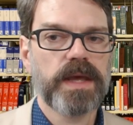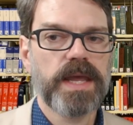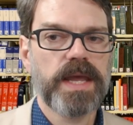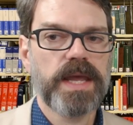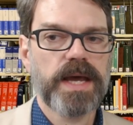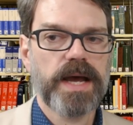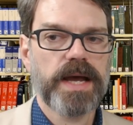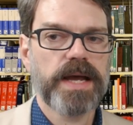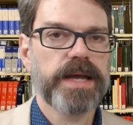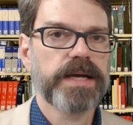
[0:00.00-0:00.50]

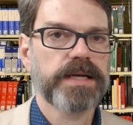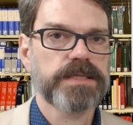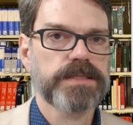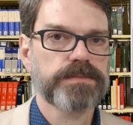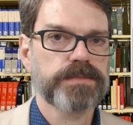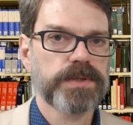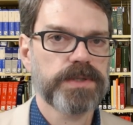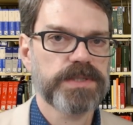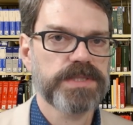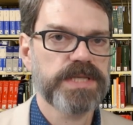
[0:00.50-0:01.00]
AI
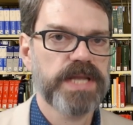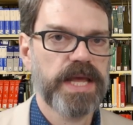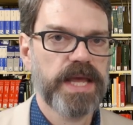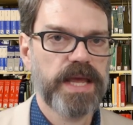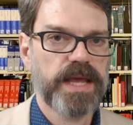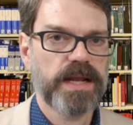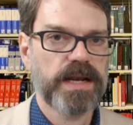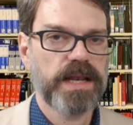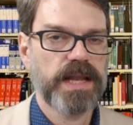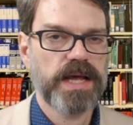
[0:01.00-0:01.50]
experts to
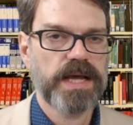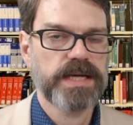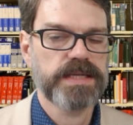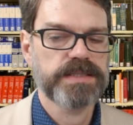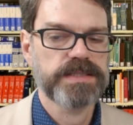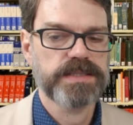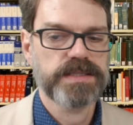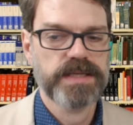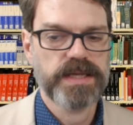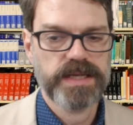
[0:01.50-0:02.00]
analyze.